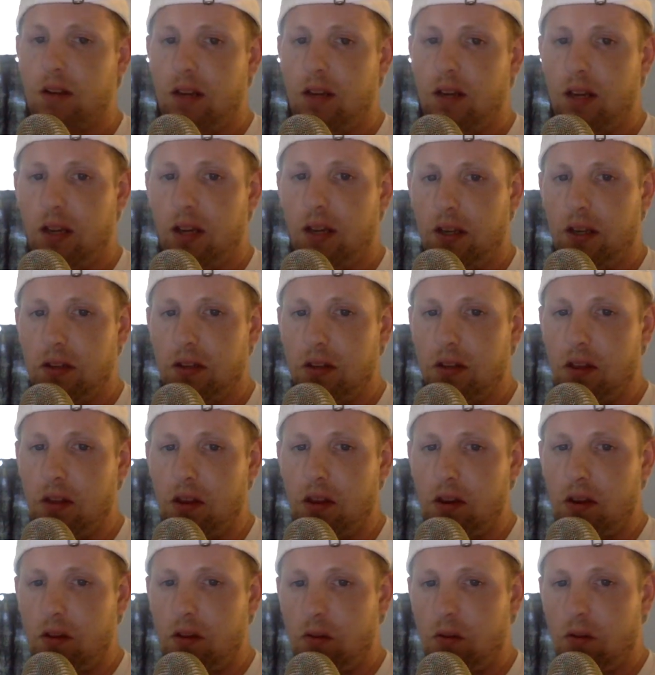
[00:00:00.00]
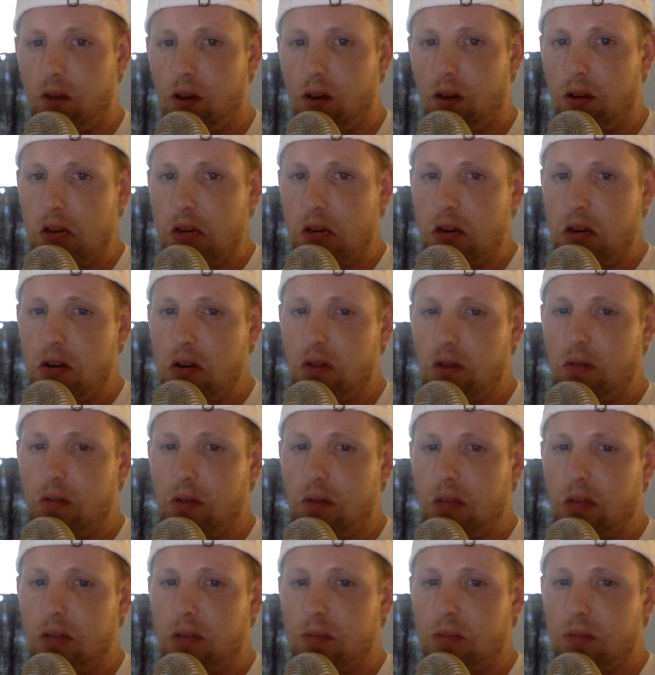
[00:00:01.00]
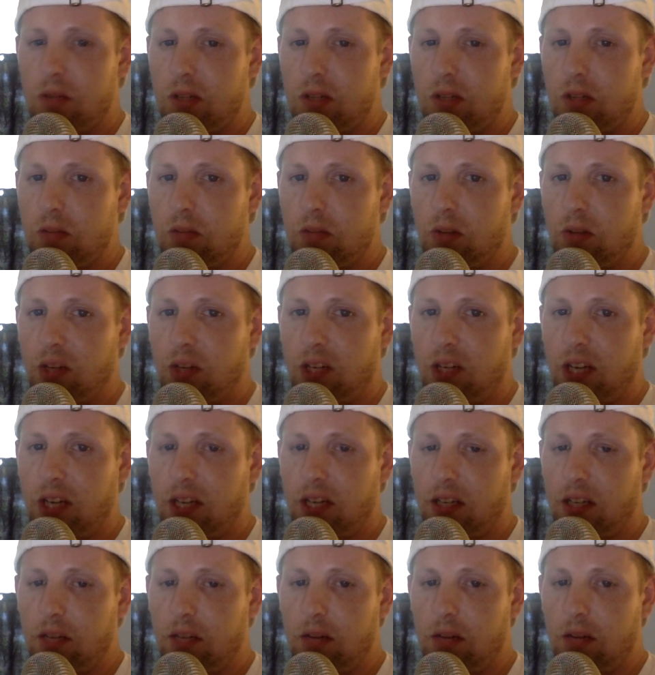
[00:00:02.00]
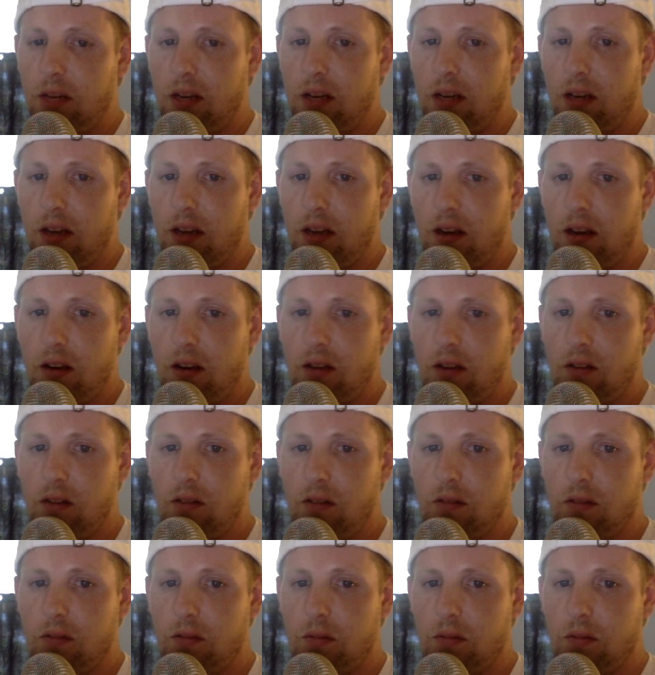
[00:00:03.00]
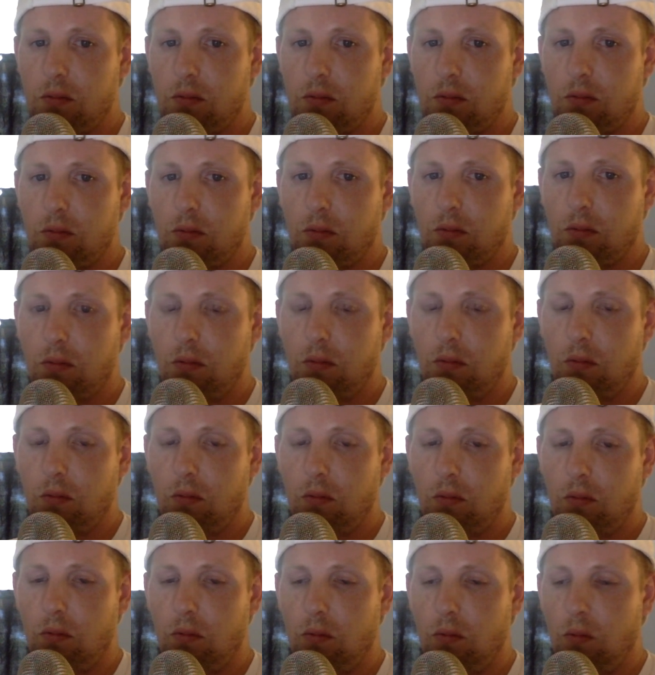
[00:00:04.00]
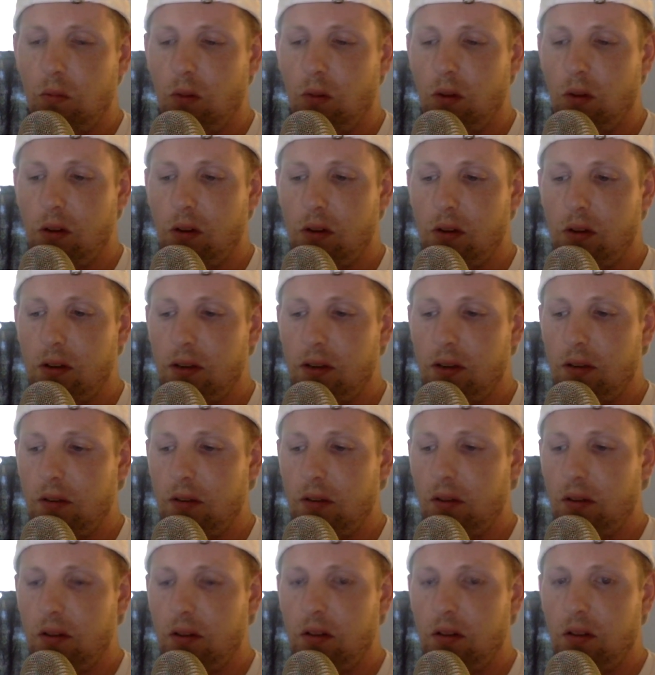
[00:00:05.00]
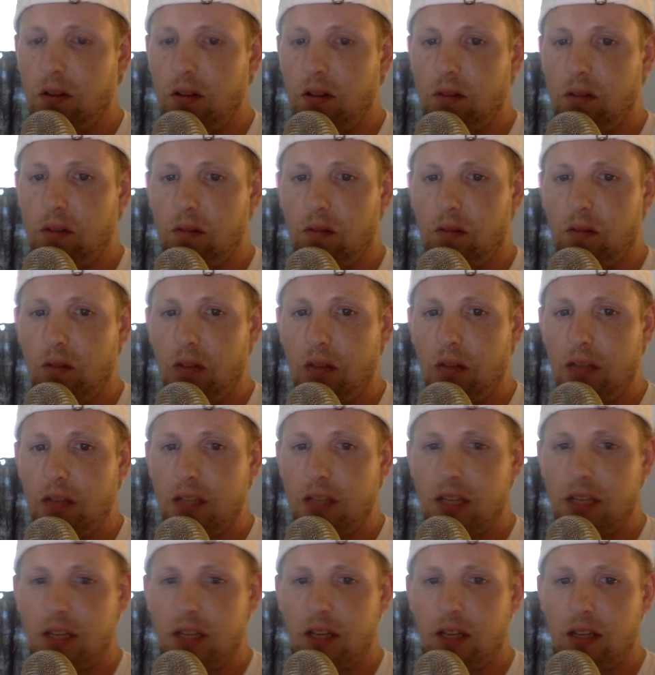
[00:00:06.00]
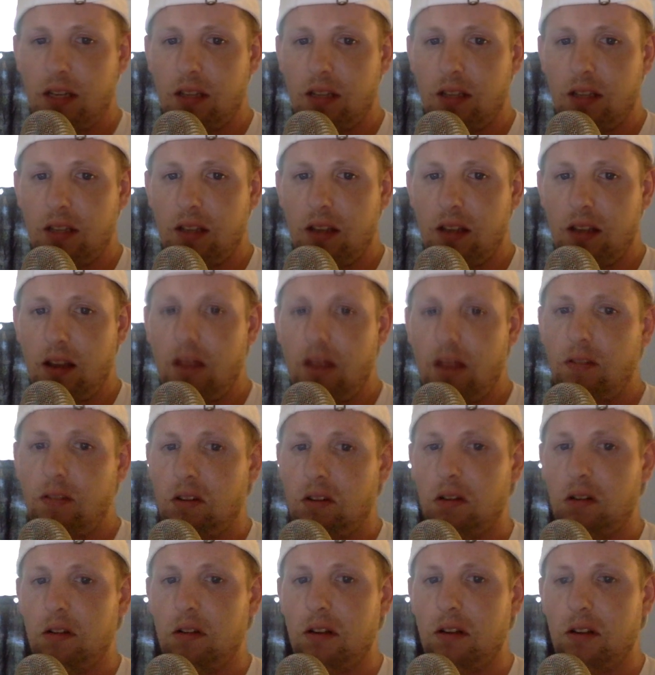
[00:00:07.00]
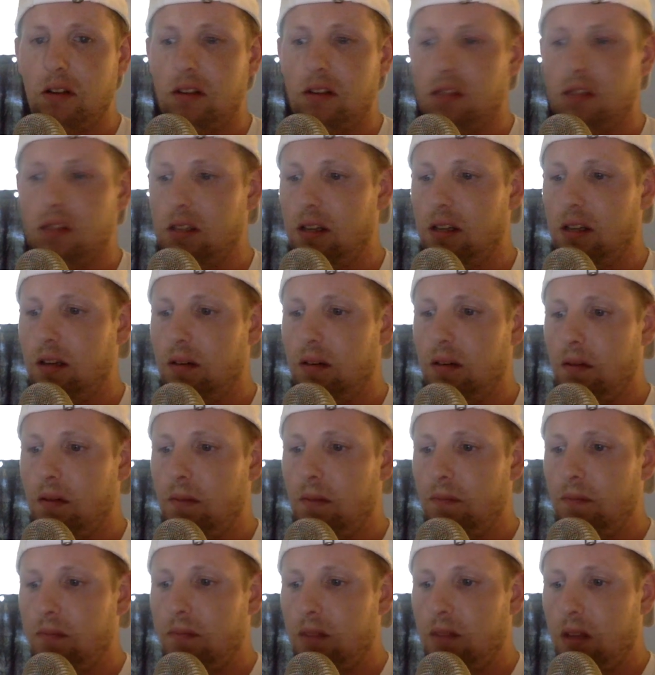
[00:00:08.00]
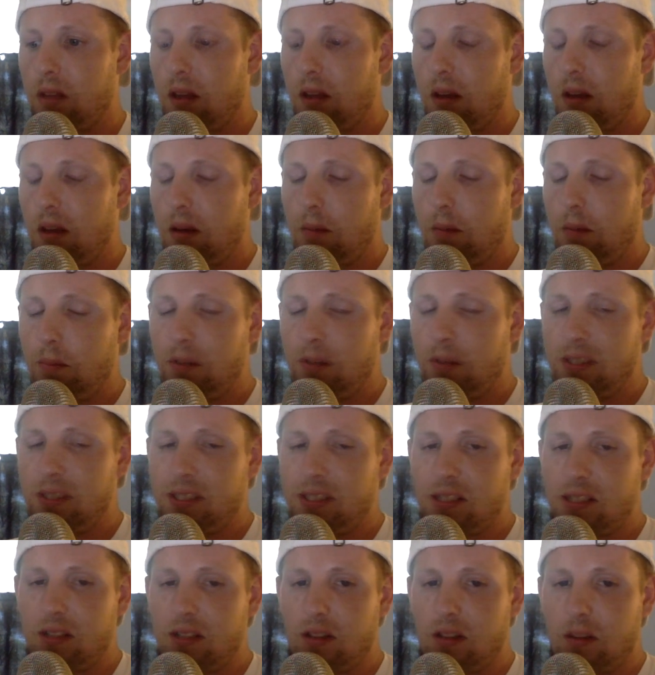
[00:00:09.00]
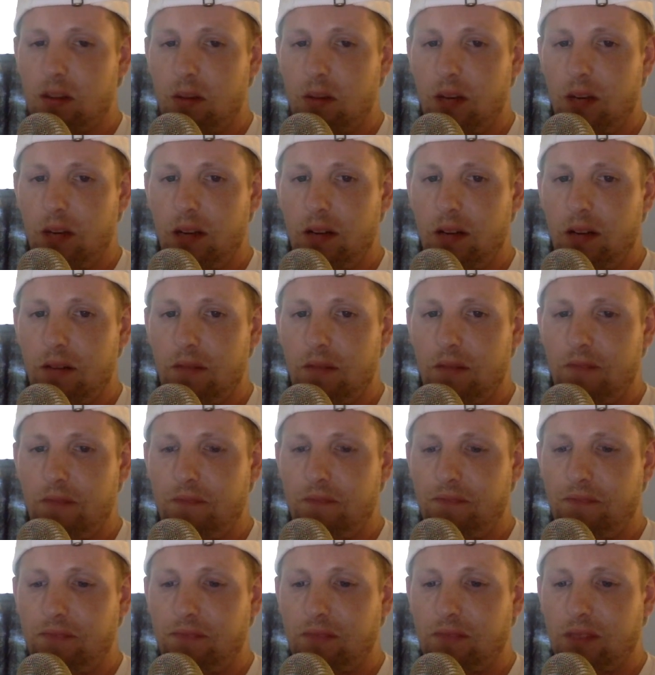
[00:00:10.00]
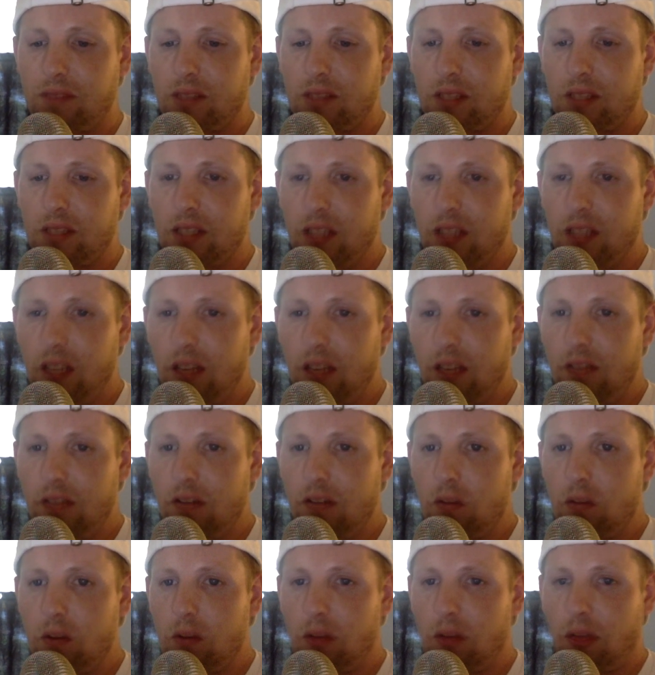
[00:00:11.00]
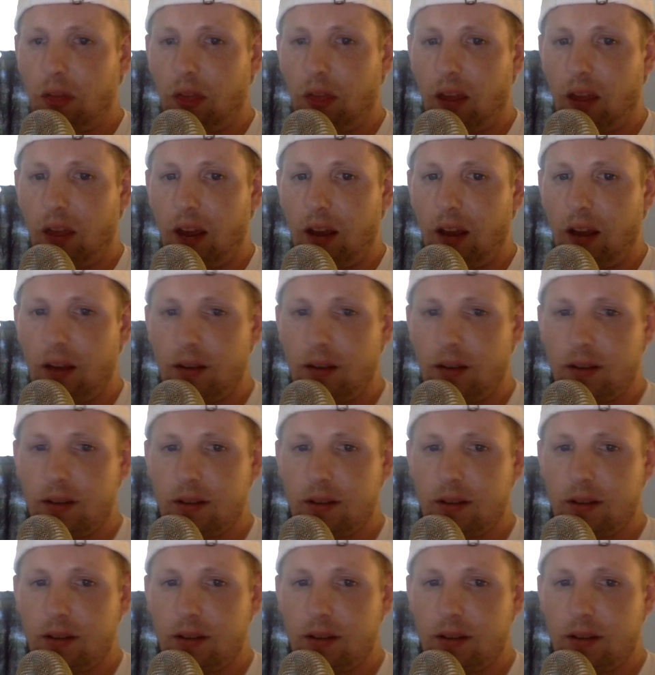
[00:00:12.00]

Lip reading: into the, well, as much as we're connected right now, we're less connected than ever and this and that. But still, I mean, even with that,